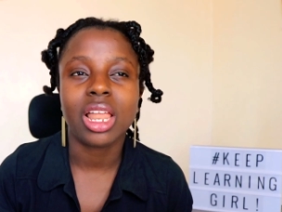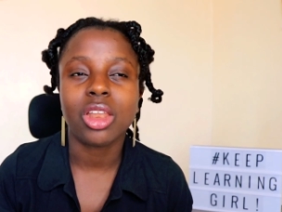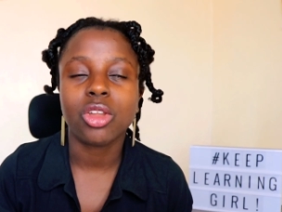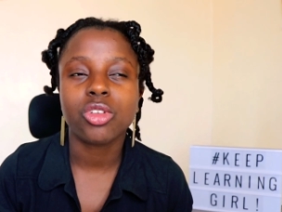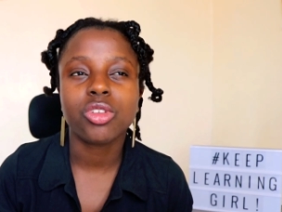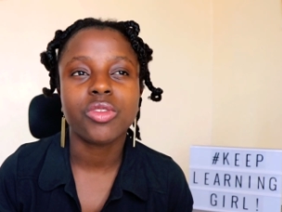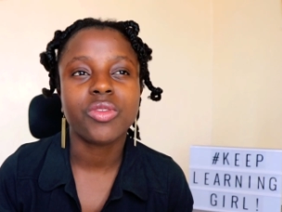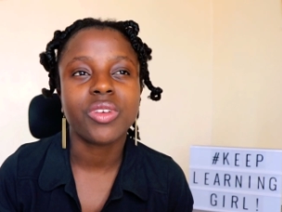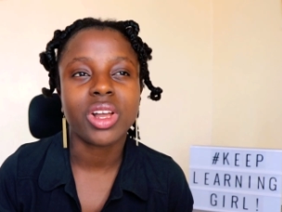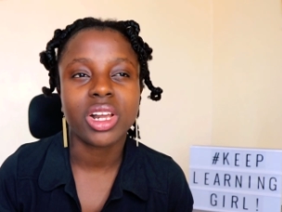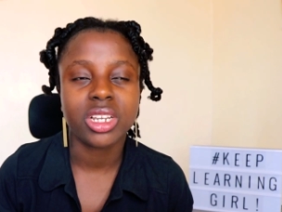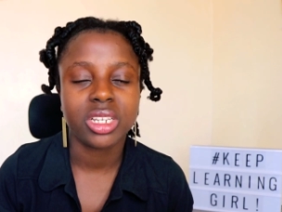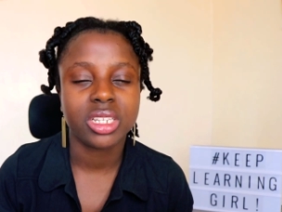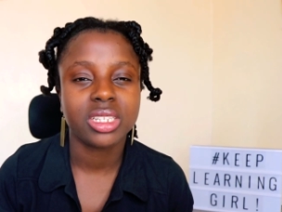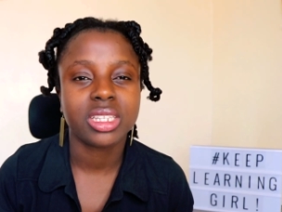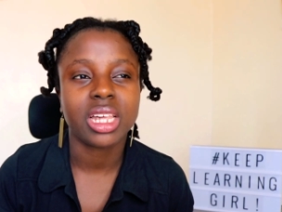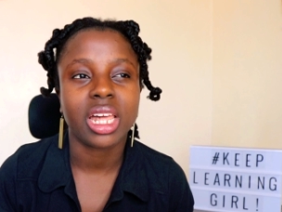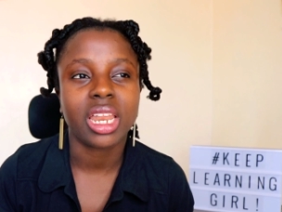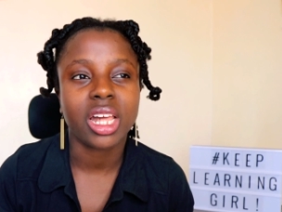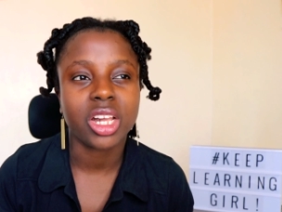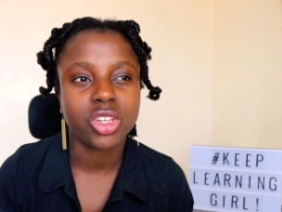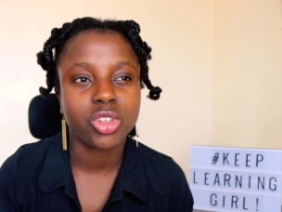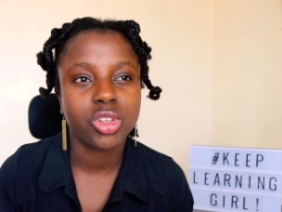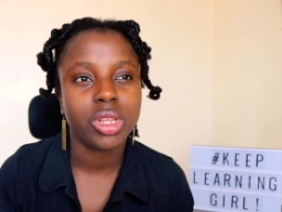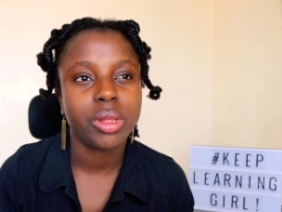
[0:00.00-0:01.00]
a lot of countries
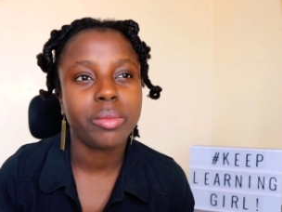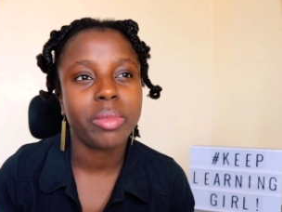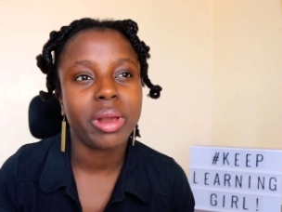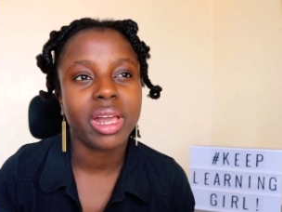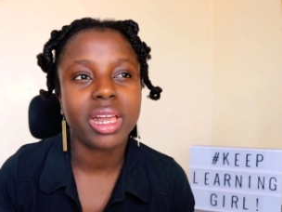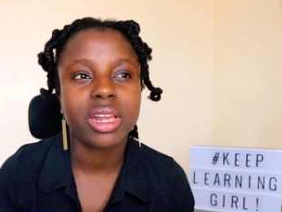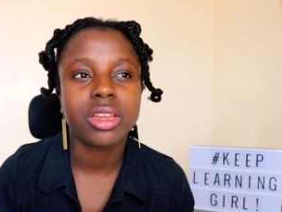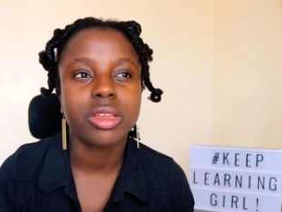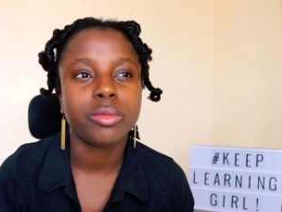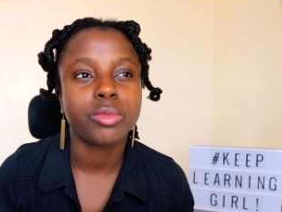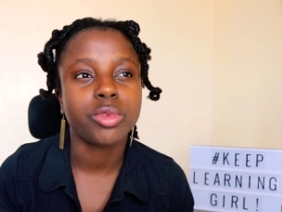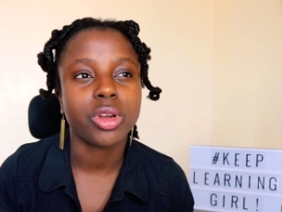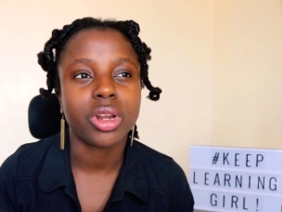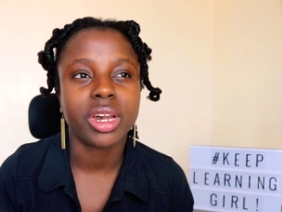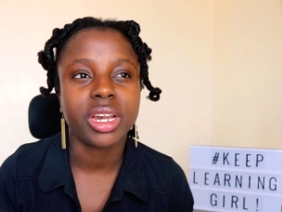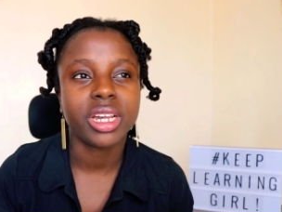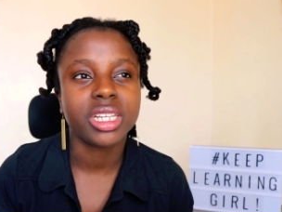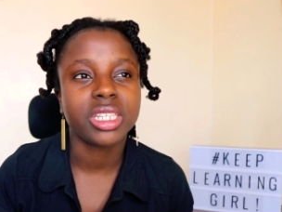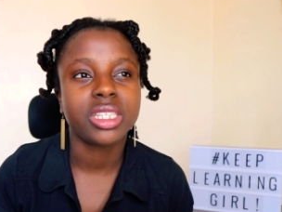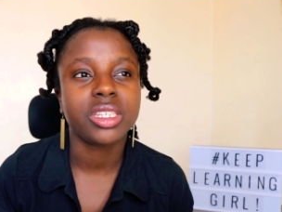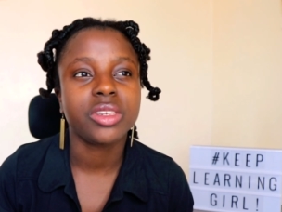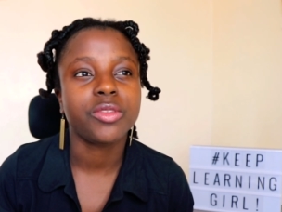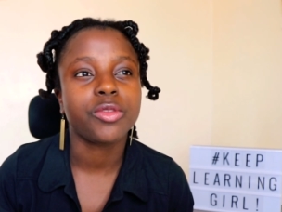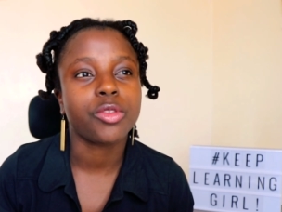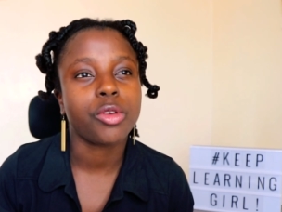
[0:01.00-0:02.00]
can actually buy
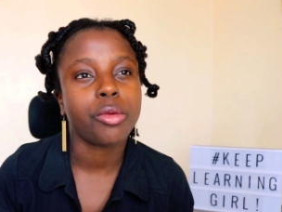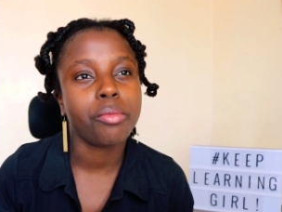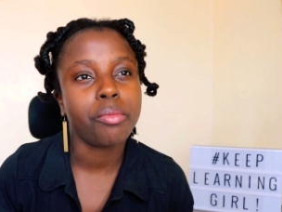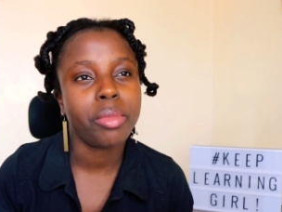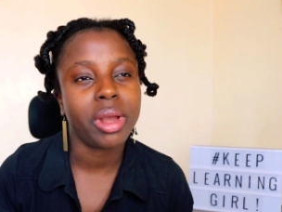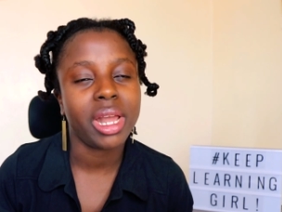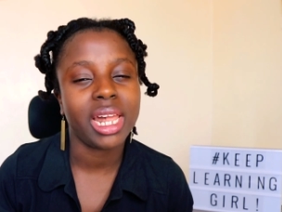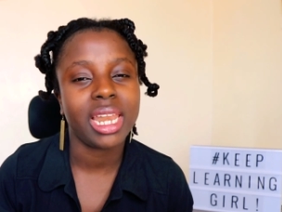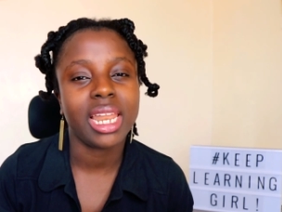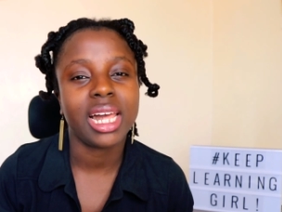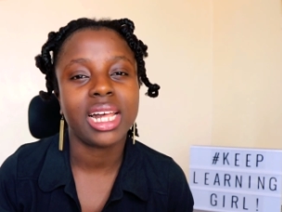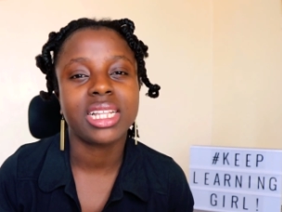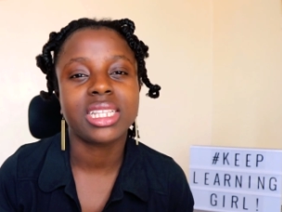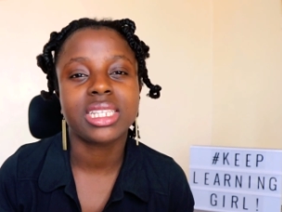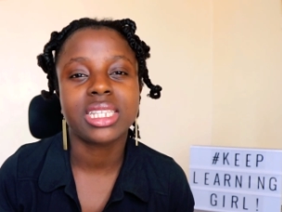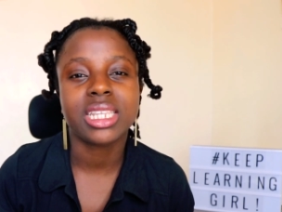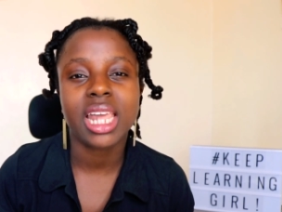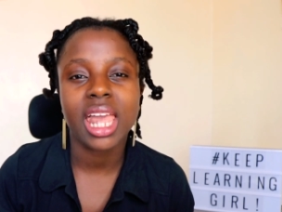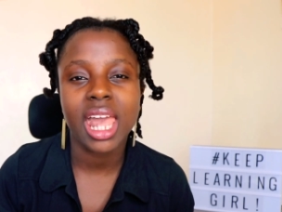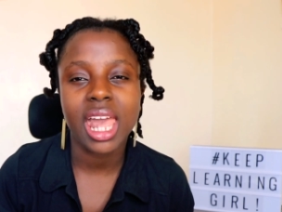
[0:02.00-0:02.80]
cryptocurrency from binance